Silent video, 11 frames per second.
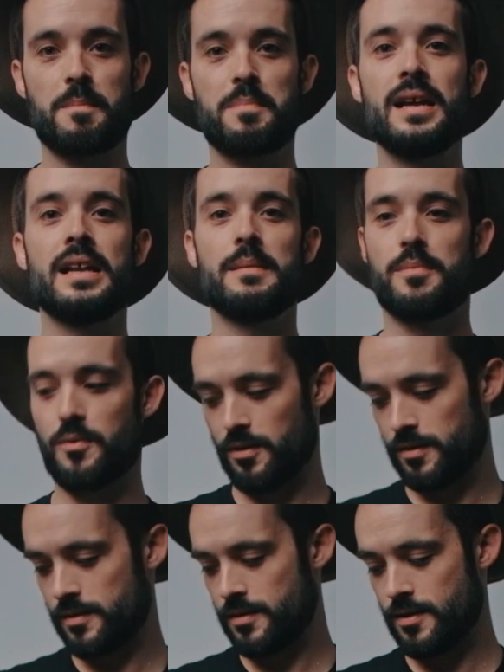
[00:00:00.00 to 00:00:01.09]
penny
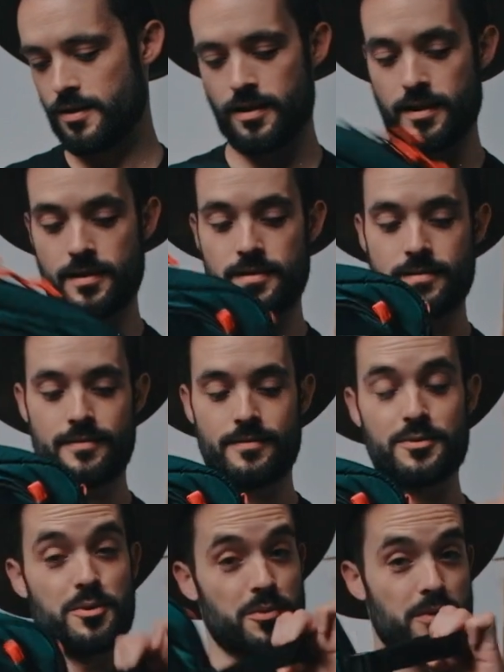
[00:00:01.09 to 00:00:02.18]
board on
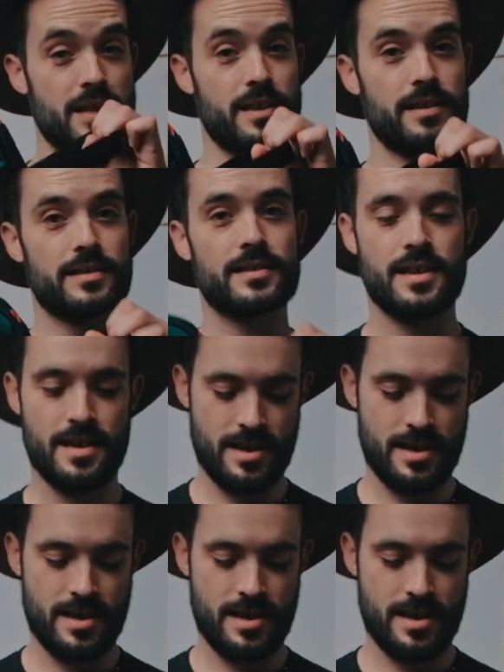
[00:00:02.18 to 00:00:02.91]
through these.